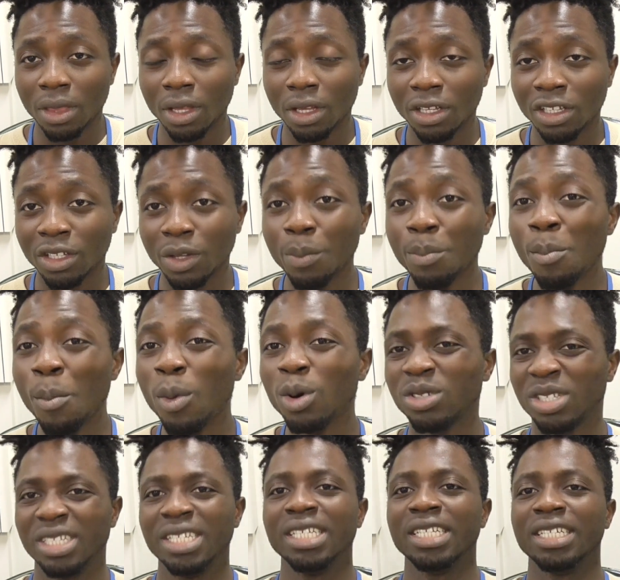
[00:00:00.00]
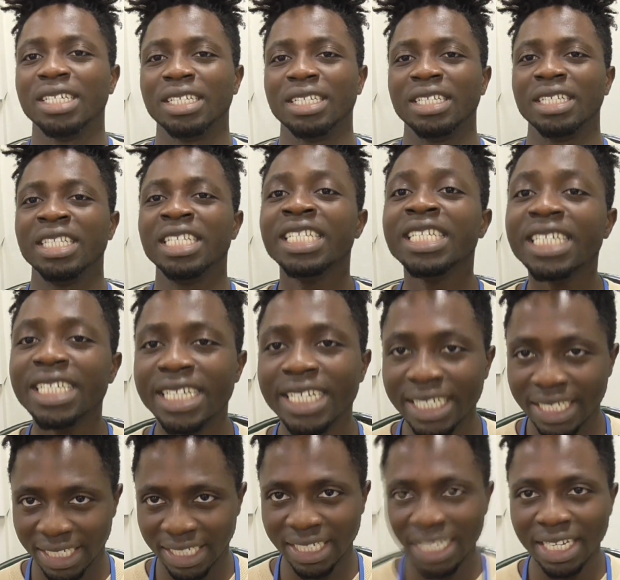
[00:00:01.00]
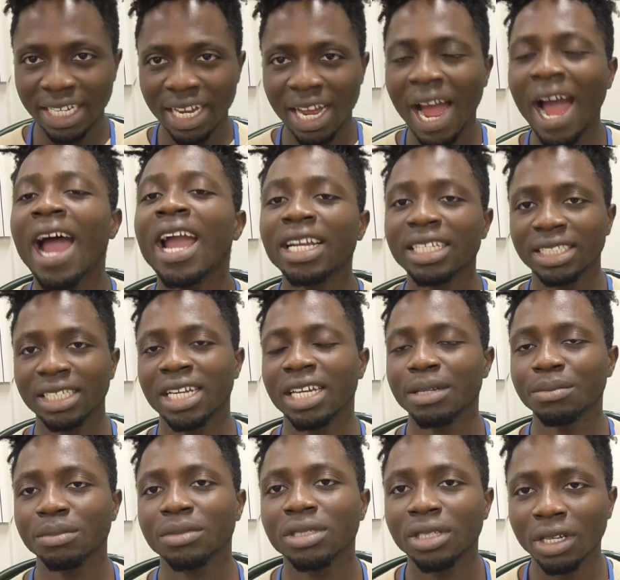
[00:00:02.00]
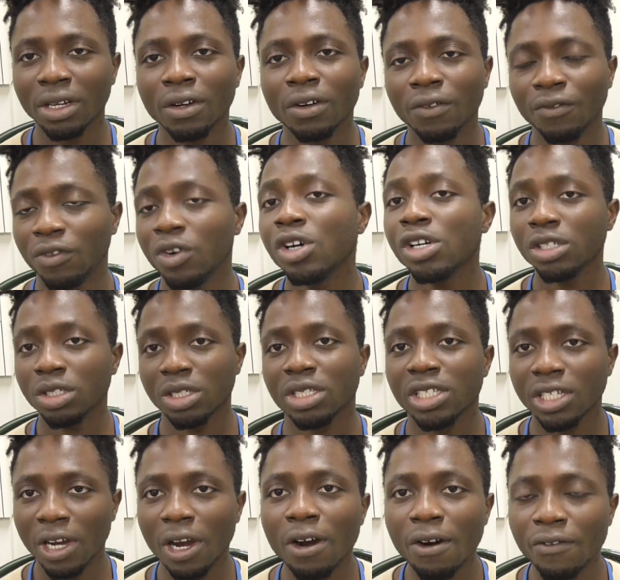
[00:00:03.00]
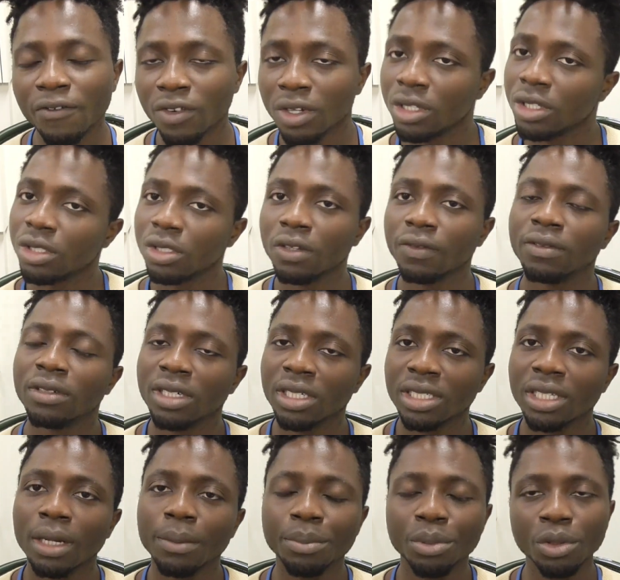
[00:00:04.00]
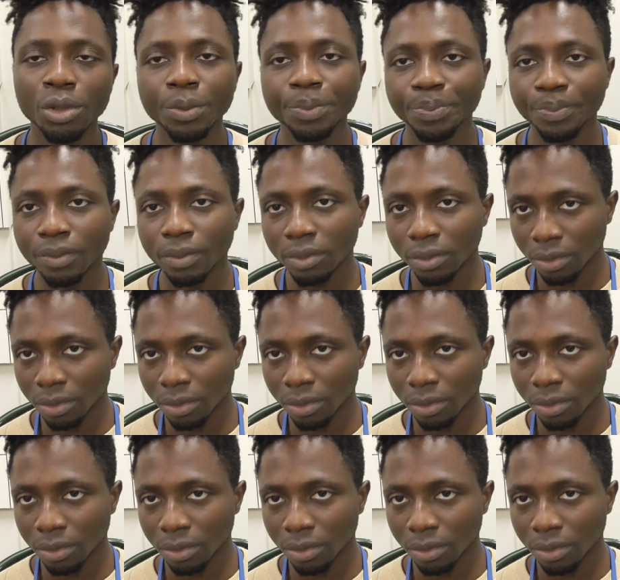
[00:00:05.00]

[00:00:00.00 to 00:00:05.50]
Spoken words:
the most needed items for yourself. So for example,